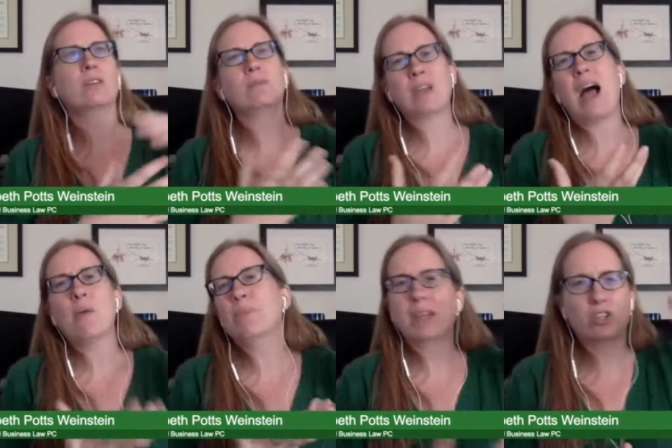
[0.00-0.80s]

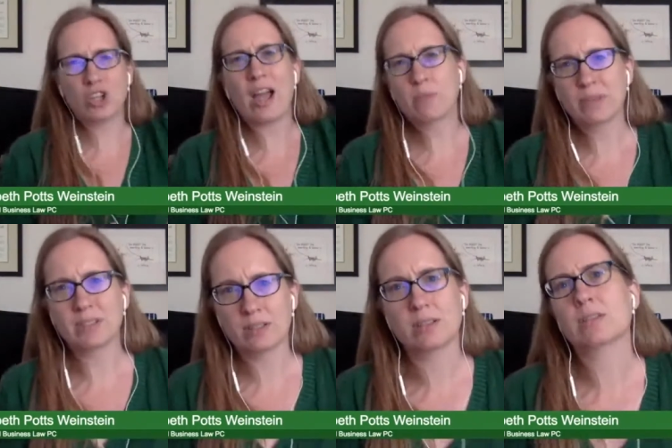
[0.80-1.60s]
how big giant
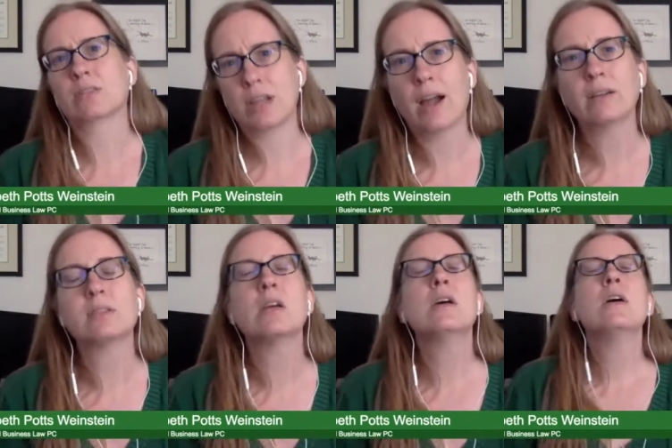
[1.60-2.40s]
businesses are
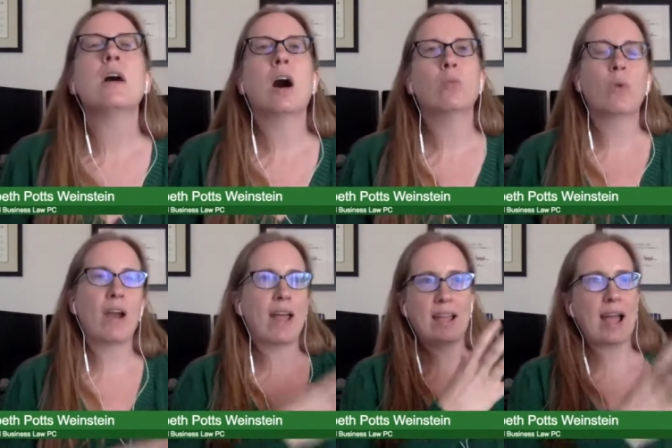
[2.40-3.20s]
taxed,
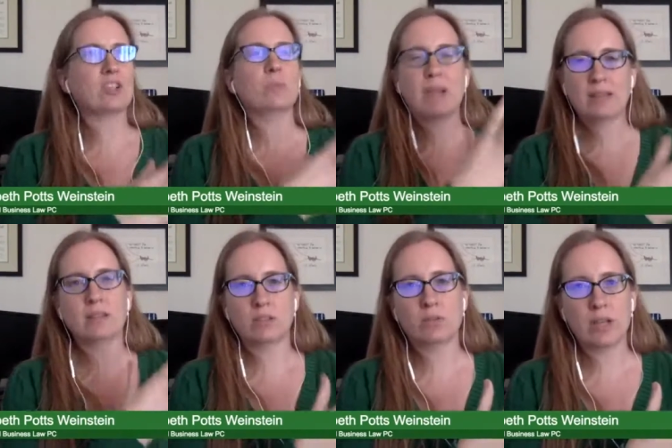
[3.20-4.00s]
where it actually pays
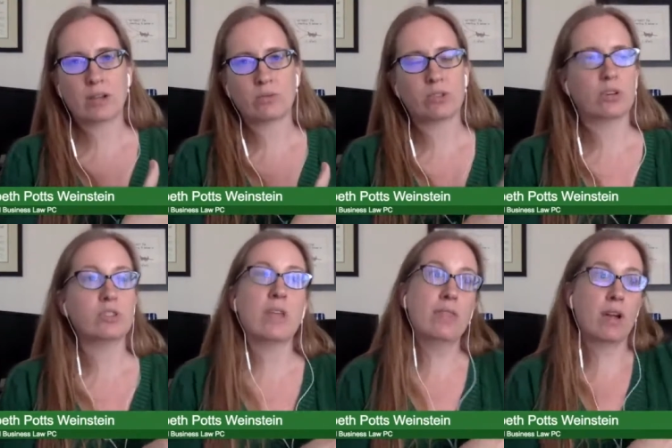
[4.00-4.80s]
its own tax
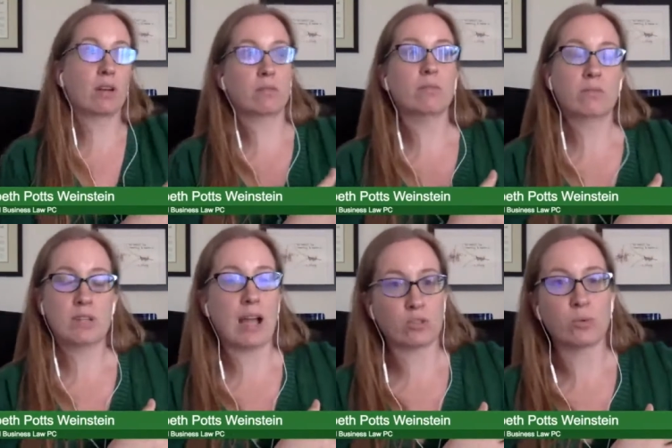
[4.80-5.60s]
returns, and their
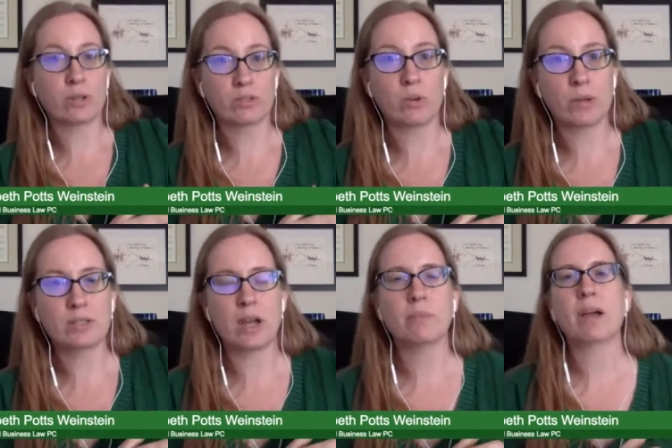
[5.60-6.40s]
tax rate is going
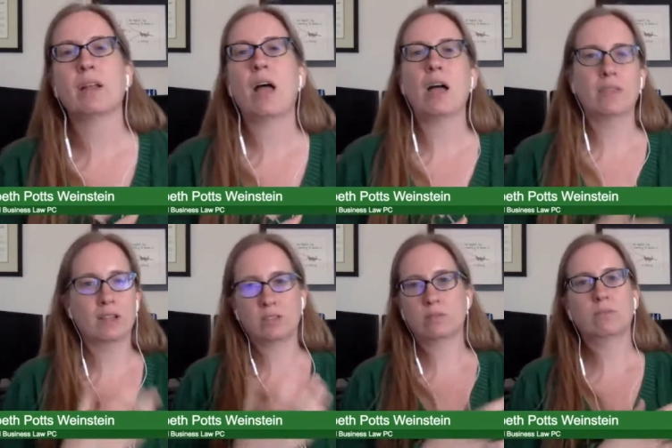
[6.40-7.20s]
down by a lot, and
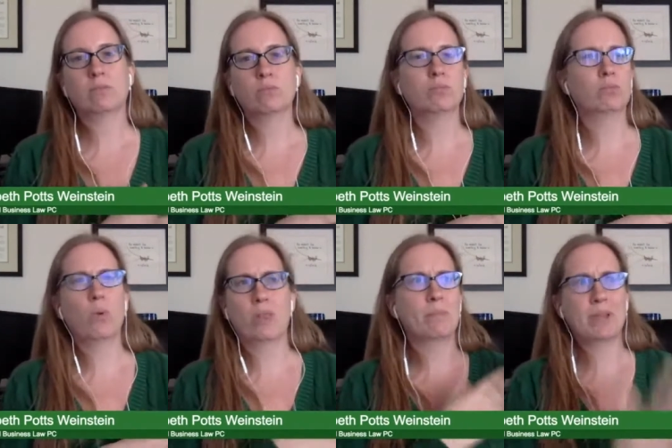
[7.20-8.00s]
that's
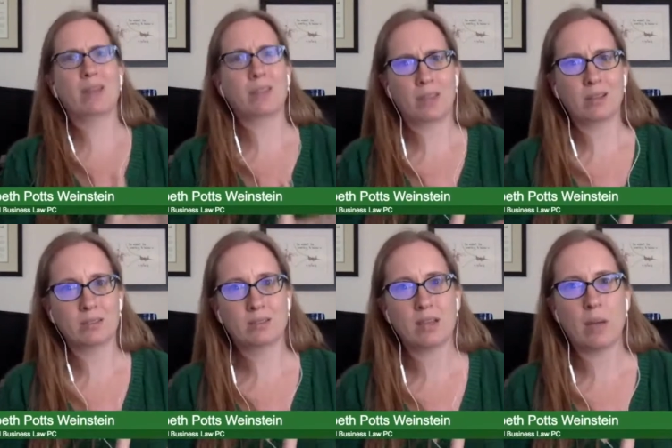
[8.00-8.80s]
one of the big things
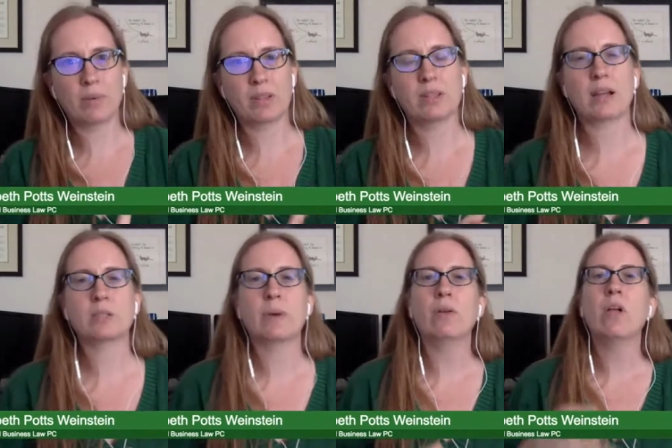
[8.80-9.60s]
that's happening in the
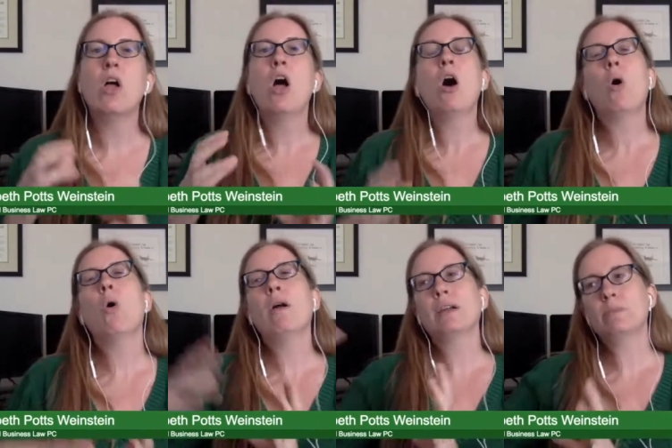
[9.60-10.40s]
tax bill.
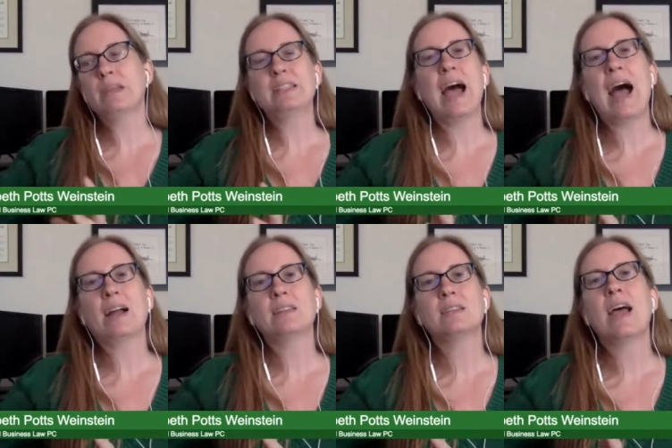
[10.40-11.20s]
Or it can be
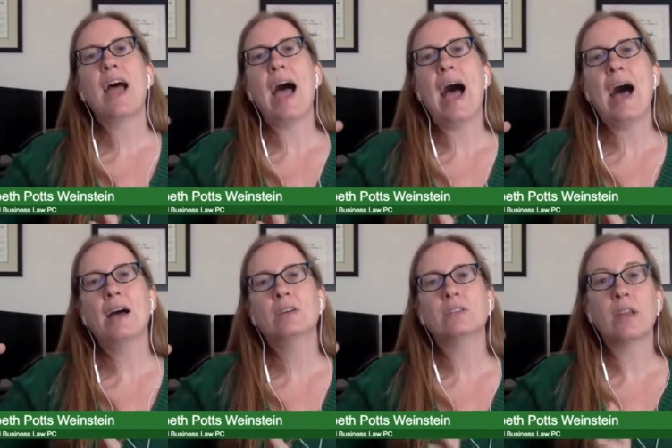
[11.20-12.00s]
taxed
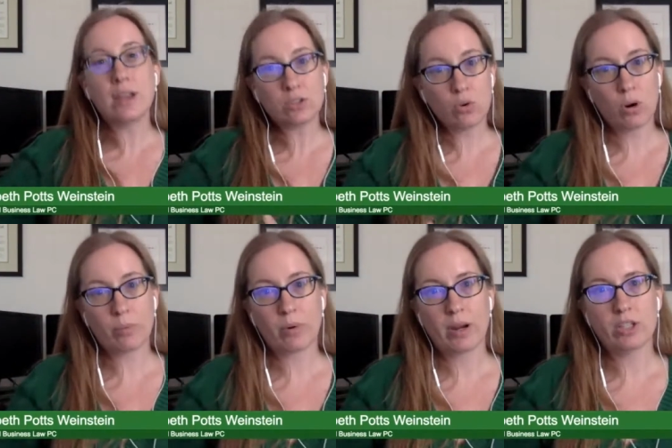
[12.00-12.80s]
as an S
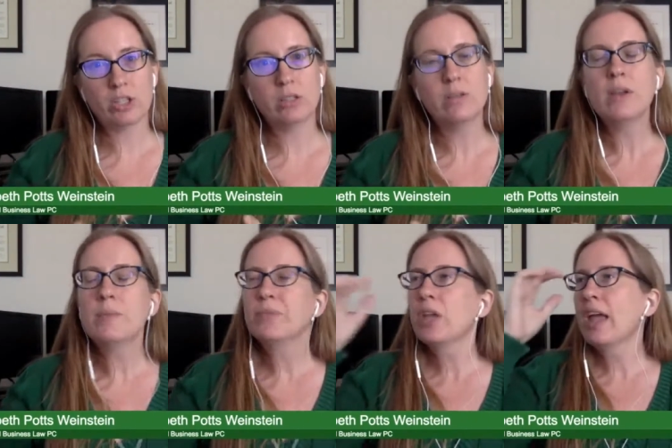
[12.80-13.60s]
corporation,
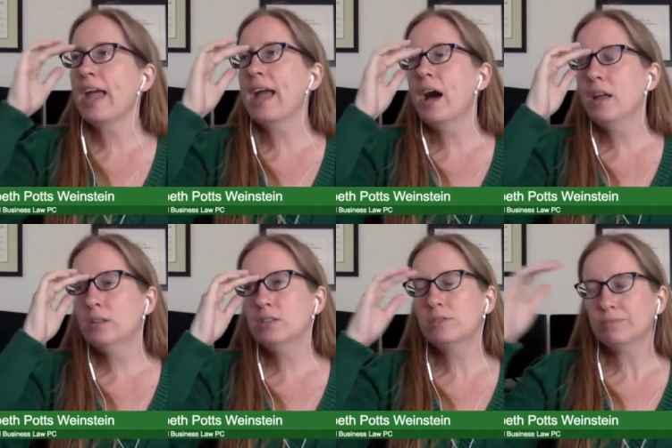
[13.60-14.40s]

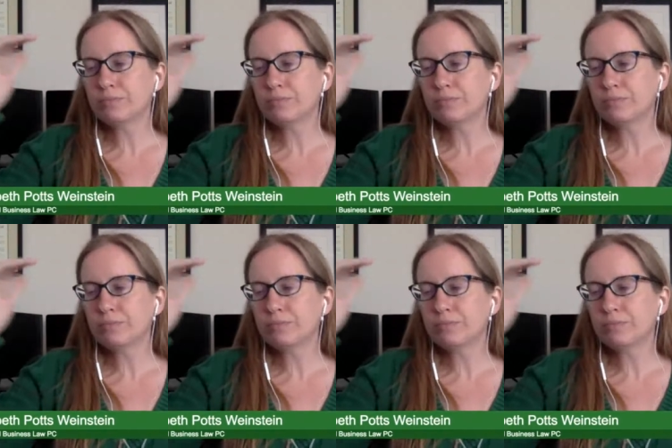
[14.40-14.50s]
and